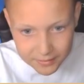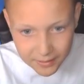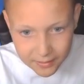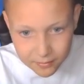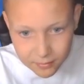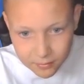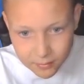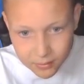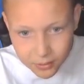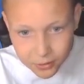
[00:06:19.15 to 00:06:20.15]
in.
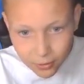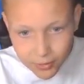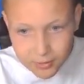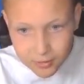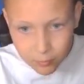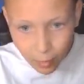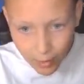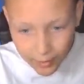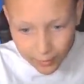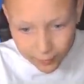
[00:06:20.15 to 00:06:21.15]
You don't need to write
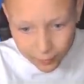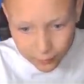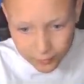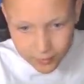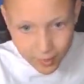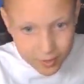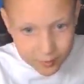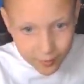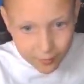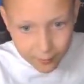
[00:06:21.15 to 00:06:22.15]
anything on the signs,
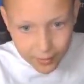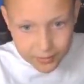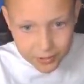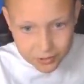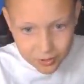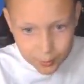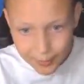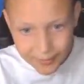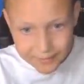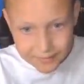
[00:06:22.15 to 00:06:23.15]
by the way. It's just you
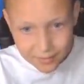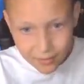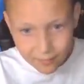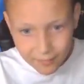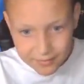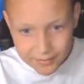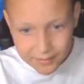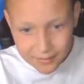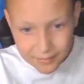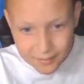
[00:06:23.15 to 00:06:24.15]
place a sign and that's
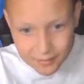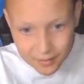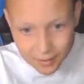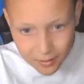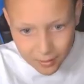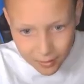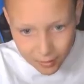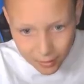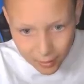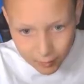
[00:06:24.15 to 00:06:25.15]
it.
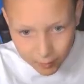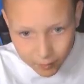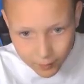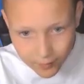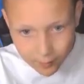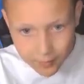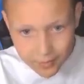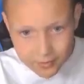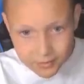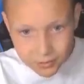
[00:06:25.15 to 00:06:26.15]
Um, but then we
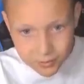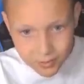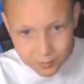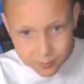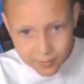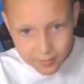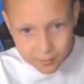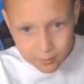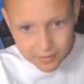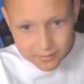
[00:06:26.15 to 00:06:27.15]
need to do this bit to
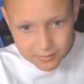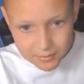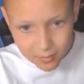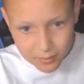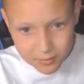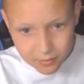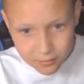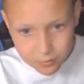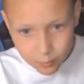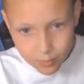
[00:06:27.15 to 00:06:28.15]
place the signs on
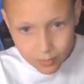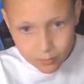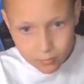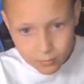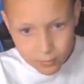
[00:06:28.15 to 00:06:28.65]
as well,